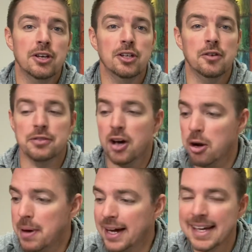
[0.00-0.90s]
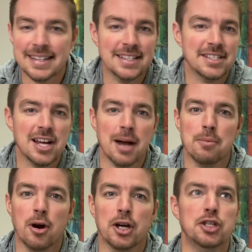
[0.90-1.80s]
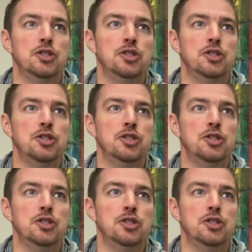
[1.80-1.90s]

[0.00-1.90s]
You've thought about getting in the stock market.